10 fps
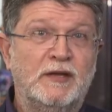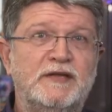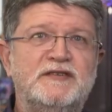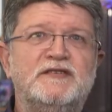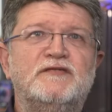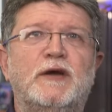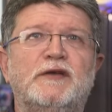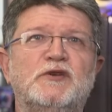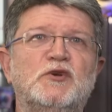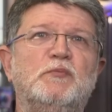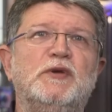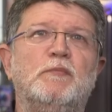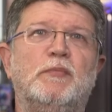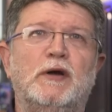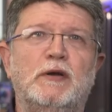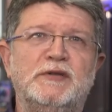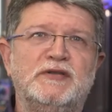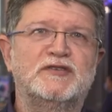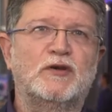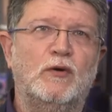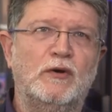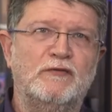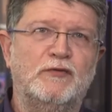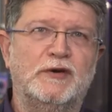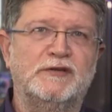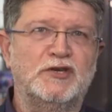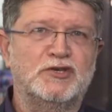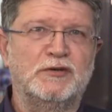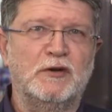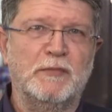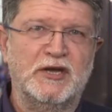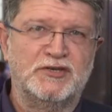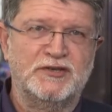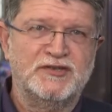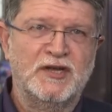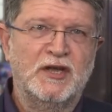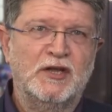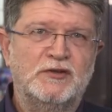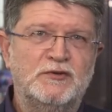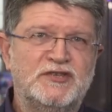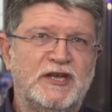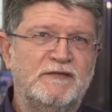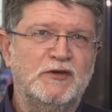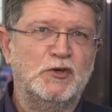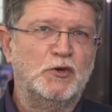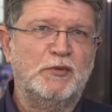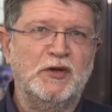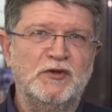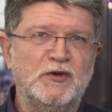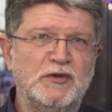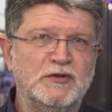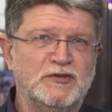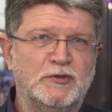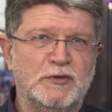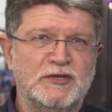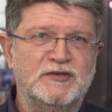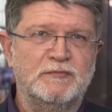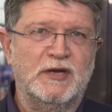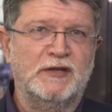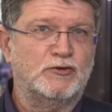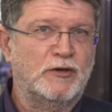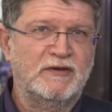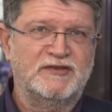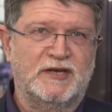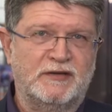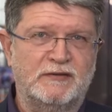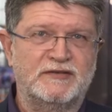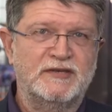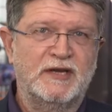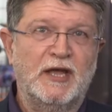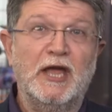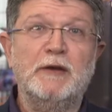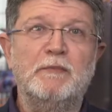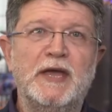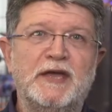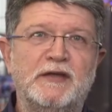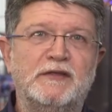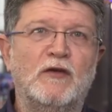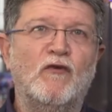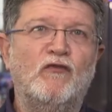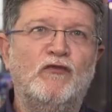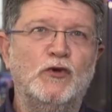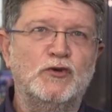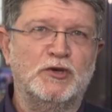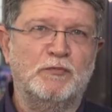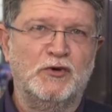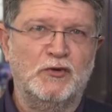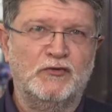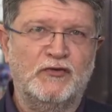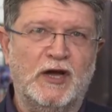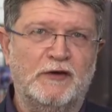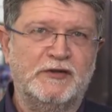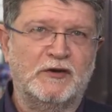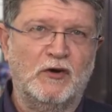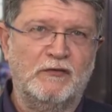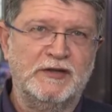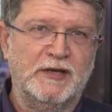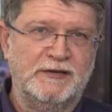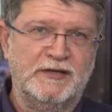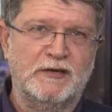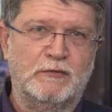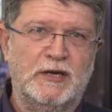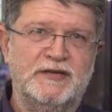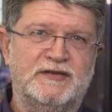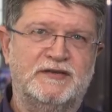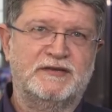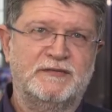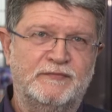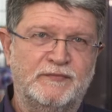This is why the European Parliament is calling for additional measures to save the European Union's tourism and travel sectors and make it future-proof after COVID-19 crisis.